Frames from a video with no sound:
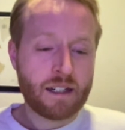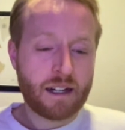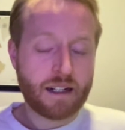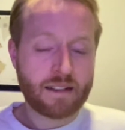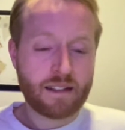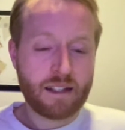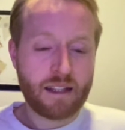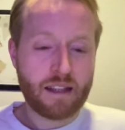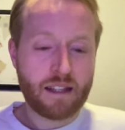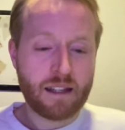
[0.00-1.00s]

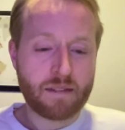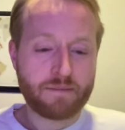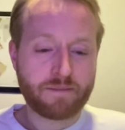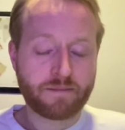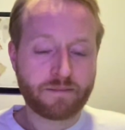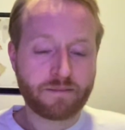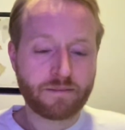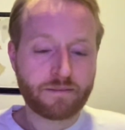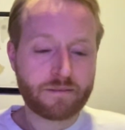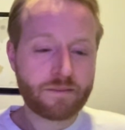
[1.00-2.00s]
honestly,
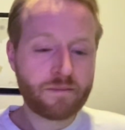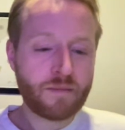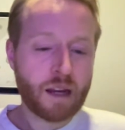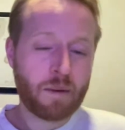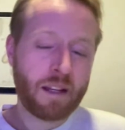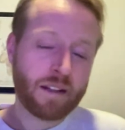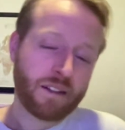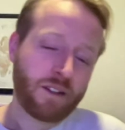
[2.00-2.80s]
I mean,